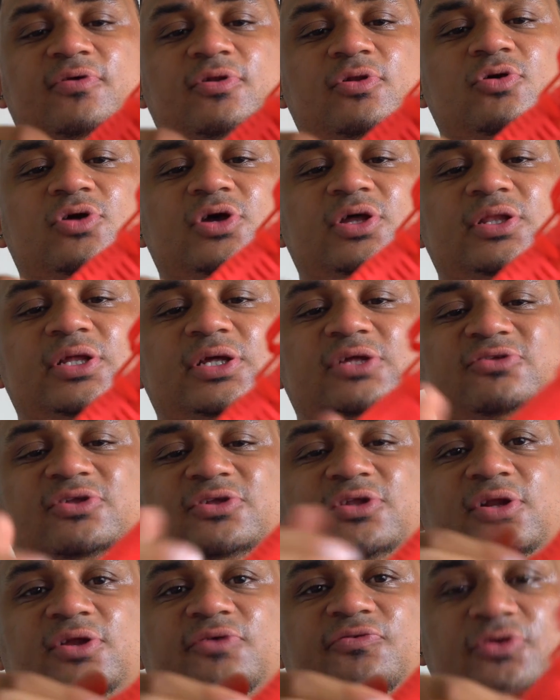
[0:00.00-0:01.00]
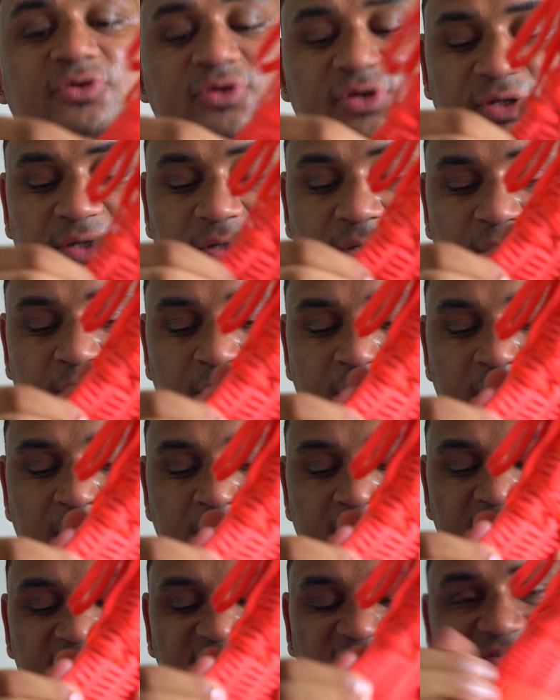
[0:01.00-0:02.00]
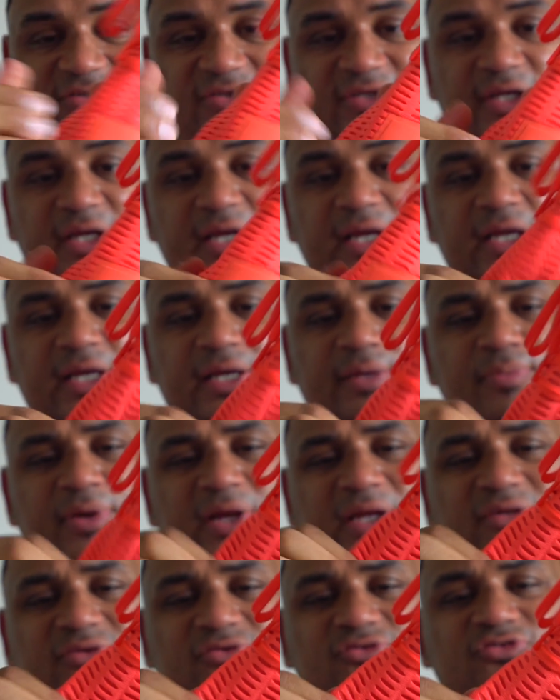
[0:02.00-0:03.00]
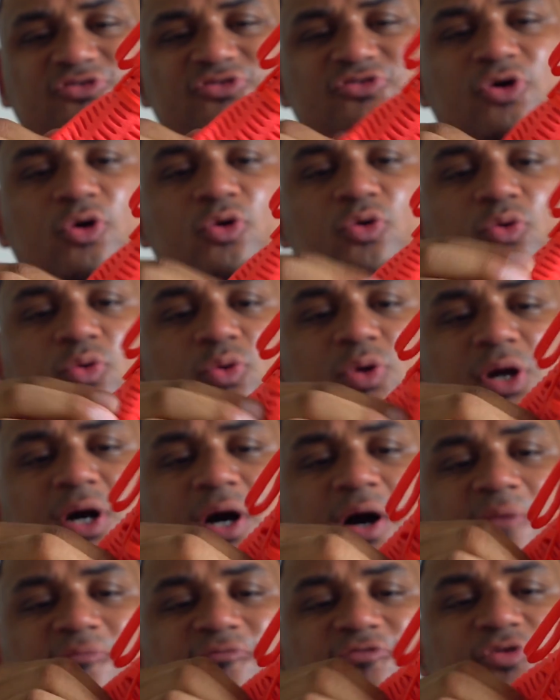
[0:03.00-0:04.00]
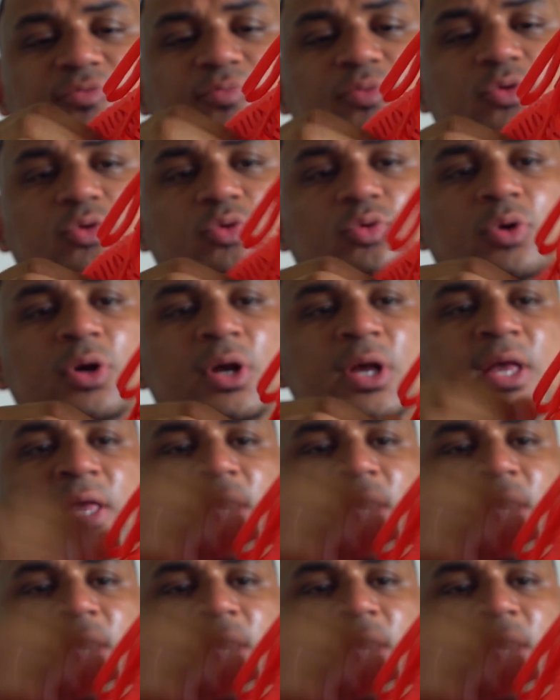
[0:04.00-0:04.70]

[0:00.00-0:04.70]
look at this, I don't know if you can see here, but it's so comfortable.